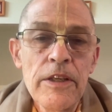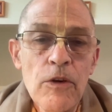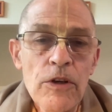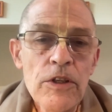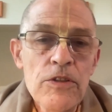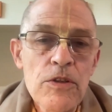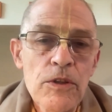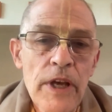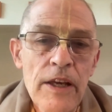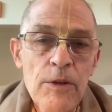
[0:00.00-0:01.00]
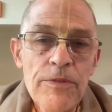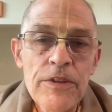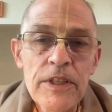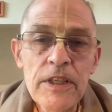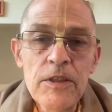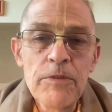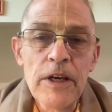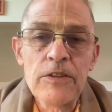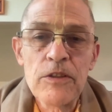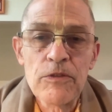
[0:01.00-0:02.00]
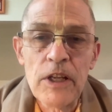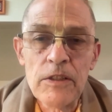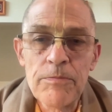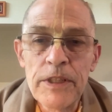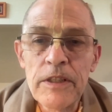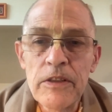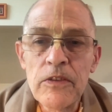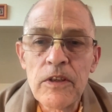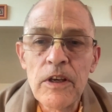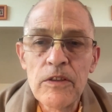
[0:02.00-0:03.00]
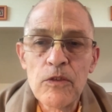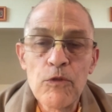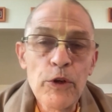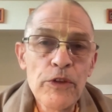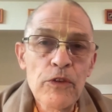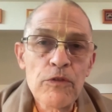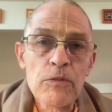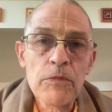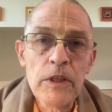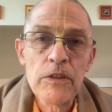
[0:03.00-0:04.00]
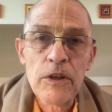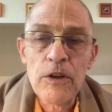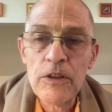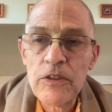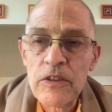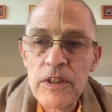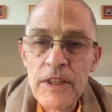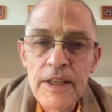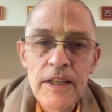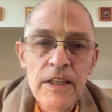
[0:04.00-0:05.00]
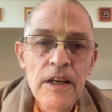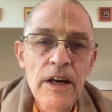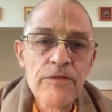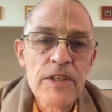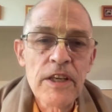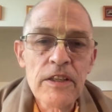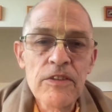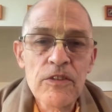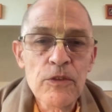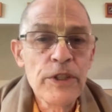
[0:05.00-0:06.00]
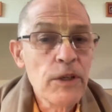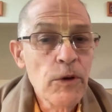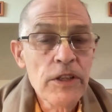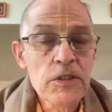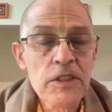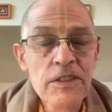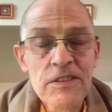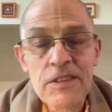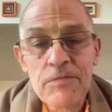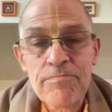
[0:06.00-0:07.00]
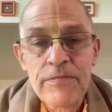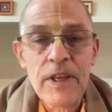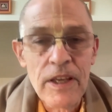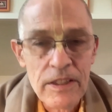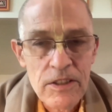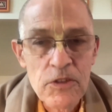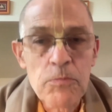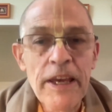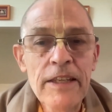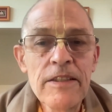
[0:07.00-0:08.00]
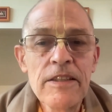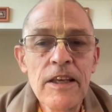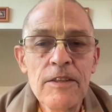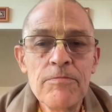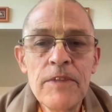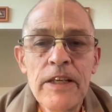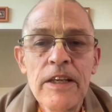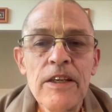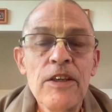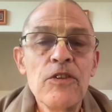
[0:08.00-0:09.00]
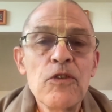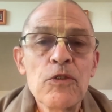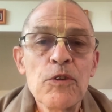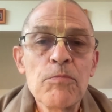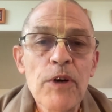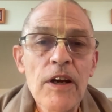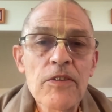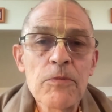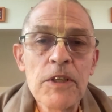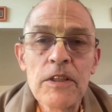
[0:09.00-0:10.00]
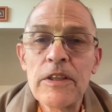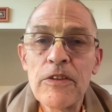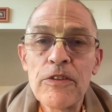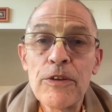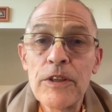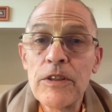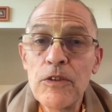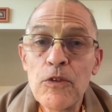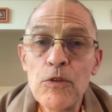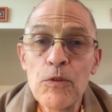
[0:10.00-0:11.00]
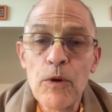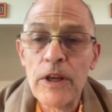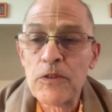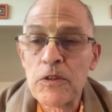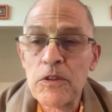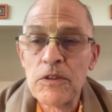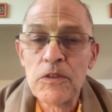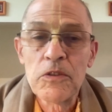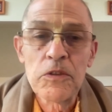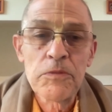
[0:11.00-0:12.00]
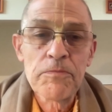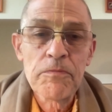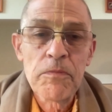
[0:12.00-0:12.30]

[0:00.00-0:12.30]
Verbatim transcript: In order to help think about developing ISKCON's voice for Mother Earth, I've taken three questions and expanded them into approximately 32 questions.